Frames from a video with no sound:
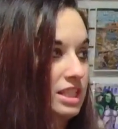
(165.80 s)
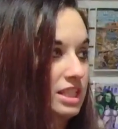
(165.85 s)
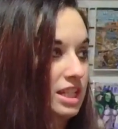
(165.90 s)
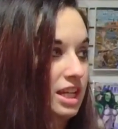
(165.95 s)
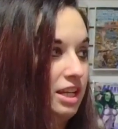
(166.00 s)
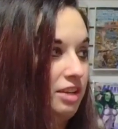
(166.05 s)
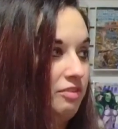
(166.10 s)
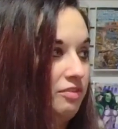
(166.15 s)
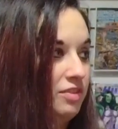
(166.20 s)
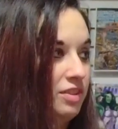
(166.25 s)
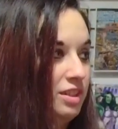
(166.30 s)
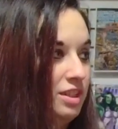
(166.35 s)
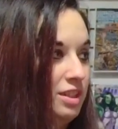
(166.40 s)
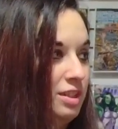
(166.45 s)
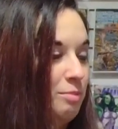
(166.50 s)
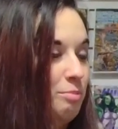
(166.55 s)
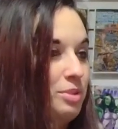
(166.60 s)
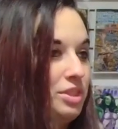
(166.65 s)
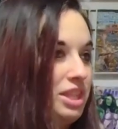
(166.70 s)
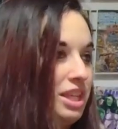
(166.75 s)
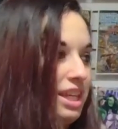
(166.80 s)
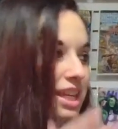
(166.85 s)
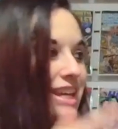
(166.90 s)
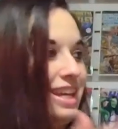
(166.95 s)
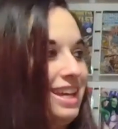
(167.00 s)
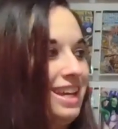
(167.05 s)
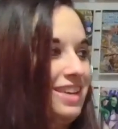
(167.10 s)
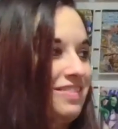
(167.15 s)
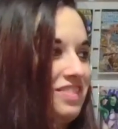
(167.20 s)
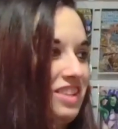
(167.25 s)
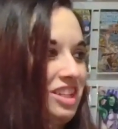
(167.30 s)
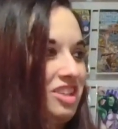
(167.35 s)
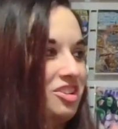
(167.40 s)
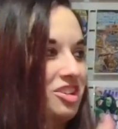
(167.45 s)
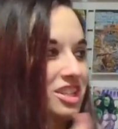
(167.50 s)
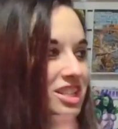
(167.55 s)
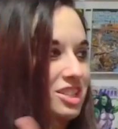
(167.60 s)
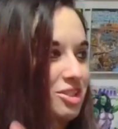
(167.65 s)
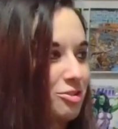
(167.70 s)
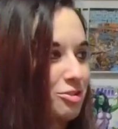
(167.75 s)
stuff, but they can't have it here
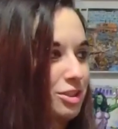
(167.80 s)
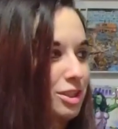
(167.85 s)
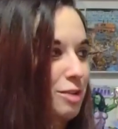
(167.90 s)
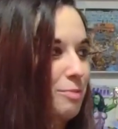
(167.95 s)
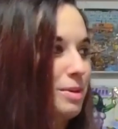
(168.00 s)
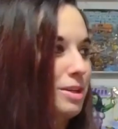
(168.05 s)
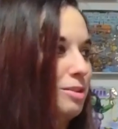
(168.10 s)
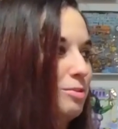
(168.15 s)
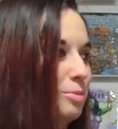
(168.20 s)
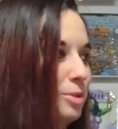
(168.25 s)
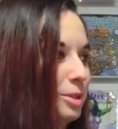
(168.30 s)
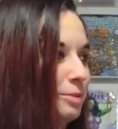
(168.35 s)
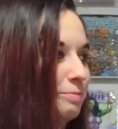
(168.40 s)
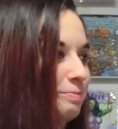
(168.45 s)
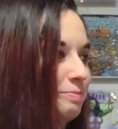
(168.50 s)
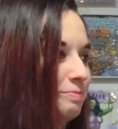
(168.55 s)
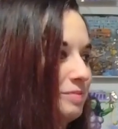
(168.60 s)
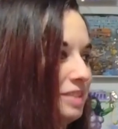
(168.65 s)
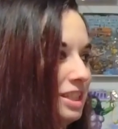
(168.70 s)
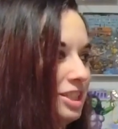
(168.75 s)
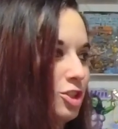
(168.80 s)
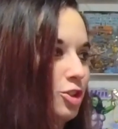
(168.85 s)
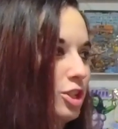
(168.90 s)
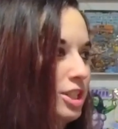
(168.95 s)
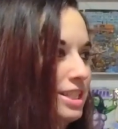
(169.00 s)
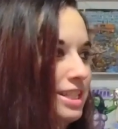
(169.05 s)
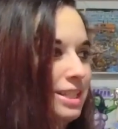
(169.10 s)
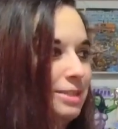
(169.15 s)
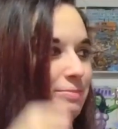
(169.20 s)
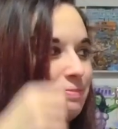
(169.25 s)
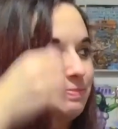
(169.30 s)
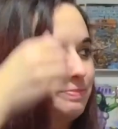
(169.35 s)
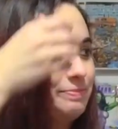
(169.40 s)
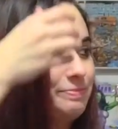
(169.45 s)
because they're only a mile apart. It's crazy.